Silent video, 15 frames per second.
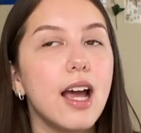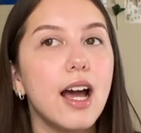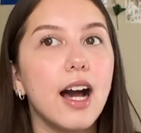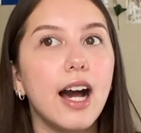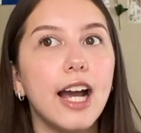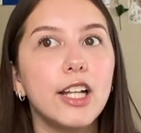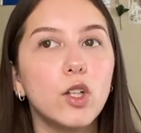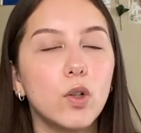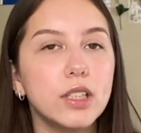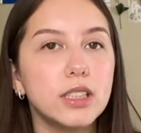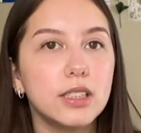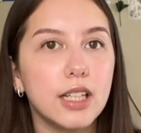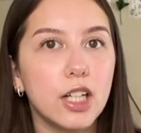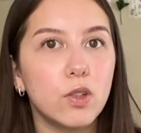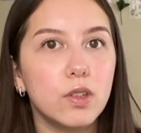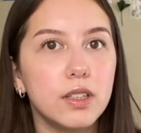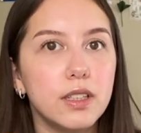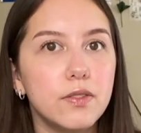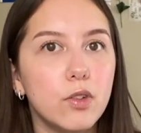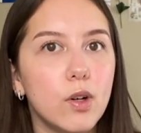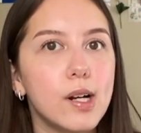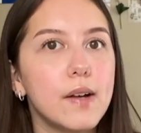I notice the title of
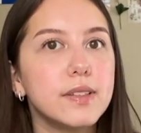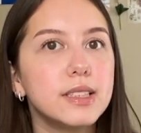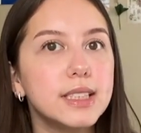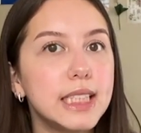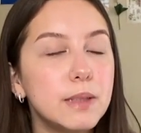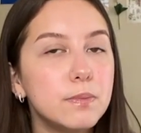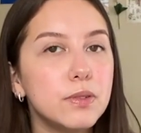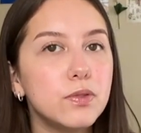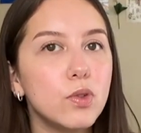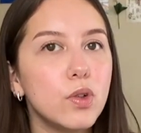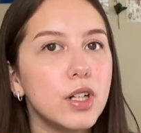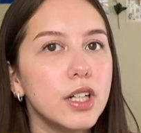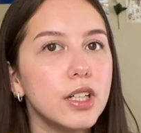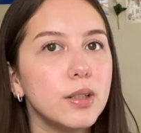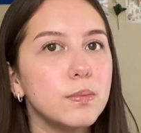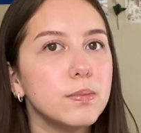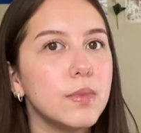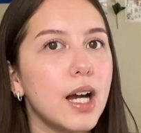or I've seen before,